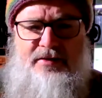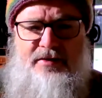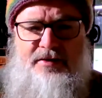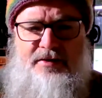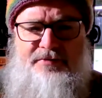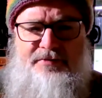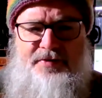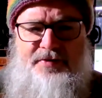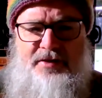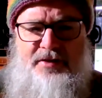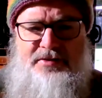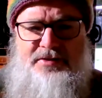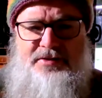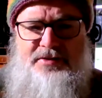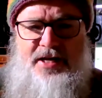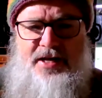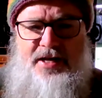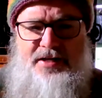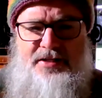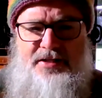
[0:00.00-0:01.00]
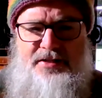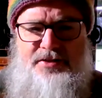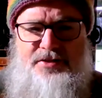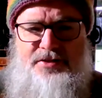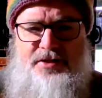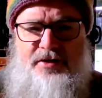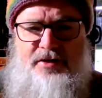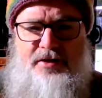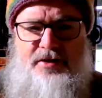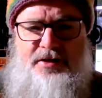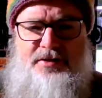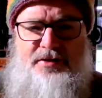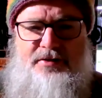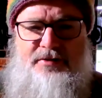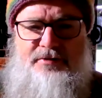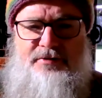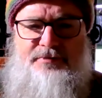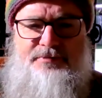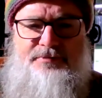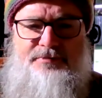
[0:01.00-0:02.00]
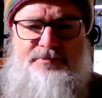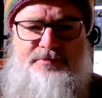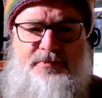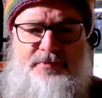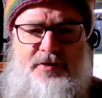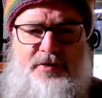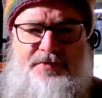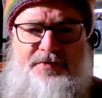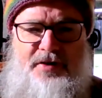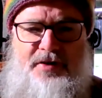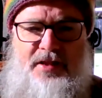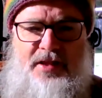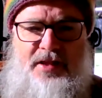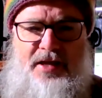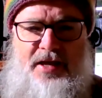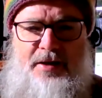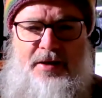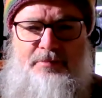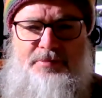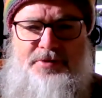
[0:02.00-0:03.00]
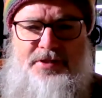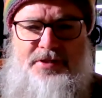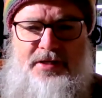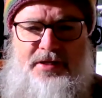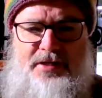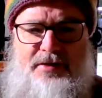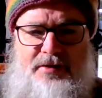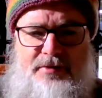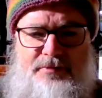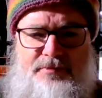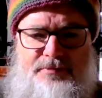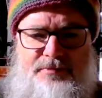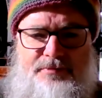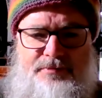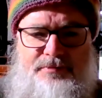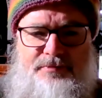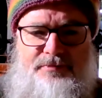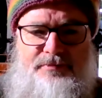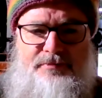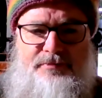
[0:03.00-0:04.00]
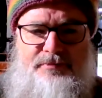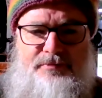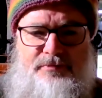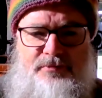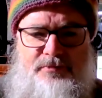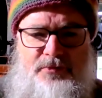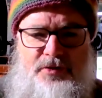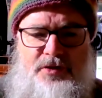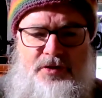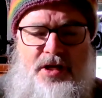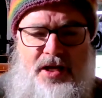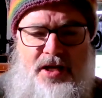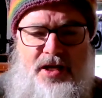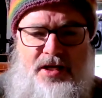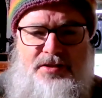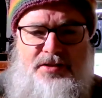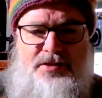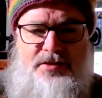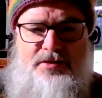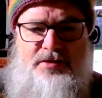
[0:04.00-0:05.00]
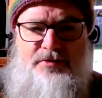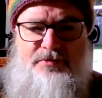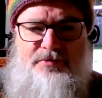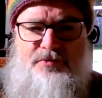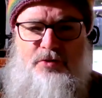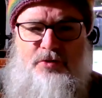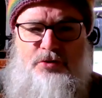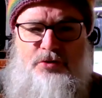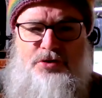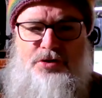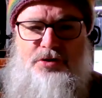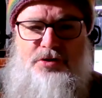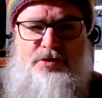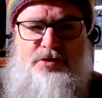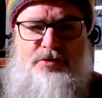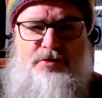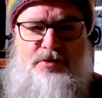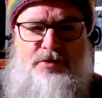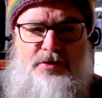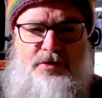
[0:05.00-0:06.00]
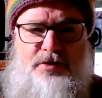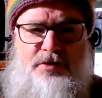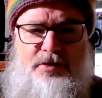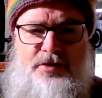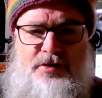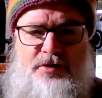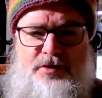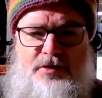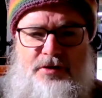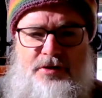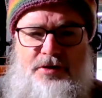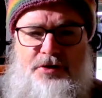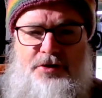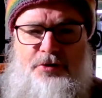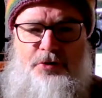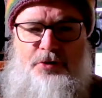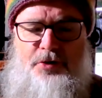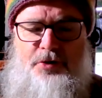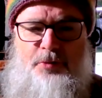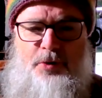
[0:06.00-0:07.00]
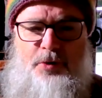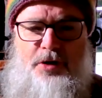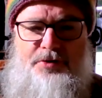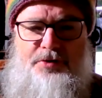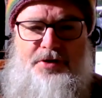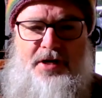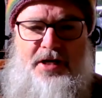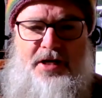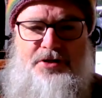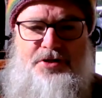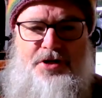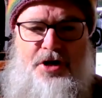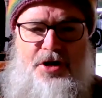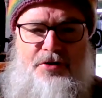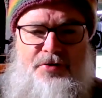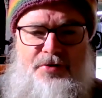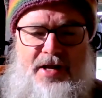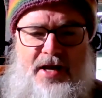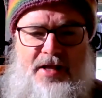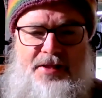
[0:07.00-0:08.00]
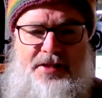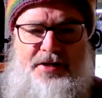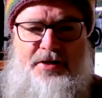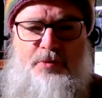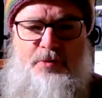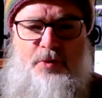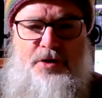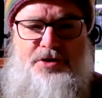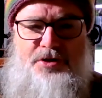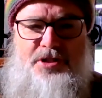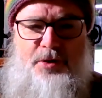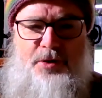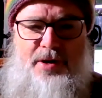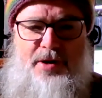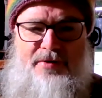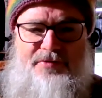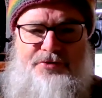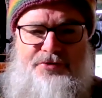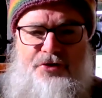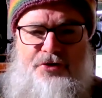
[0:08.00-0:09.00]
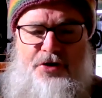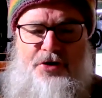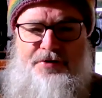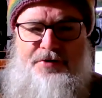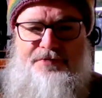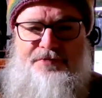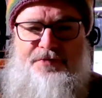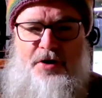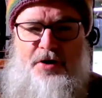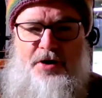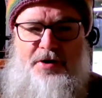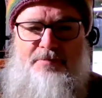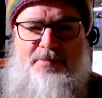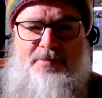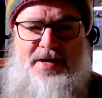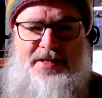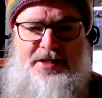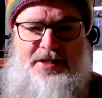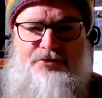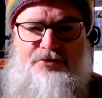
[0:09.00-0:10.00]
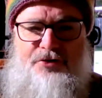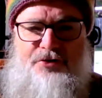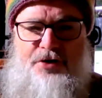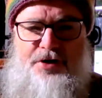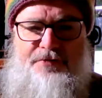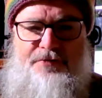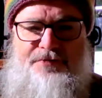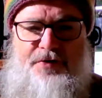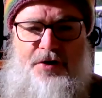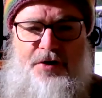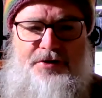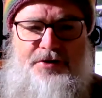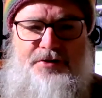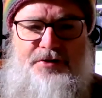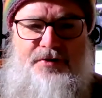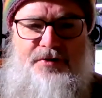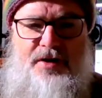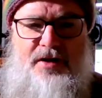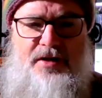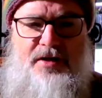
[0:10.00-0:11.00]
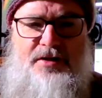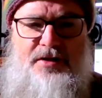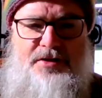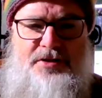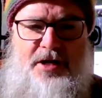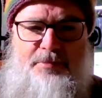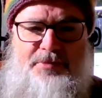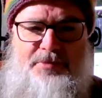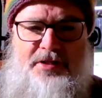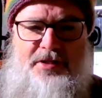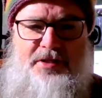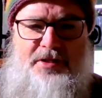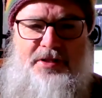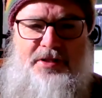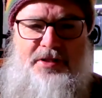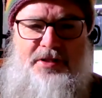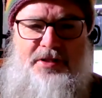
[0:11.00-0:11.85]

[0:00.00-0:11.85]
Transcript: I feel dead inside. I feel empty. Yes, of course you do. You're in a world that has no reality whatsoever, trying to find meaning, trying to find something.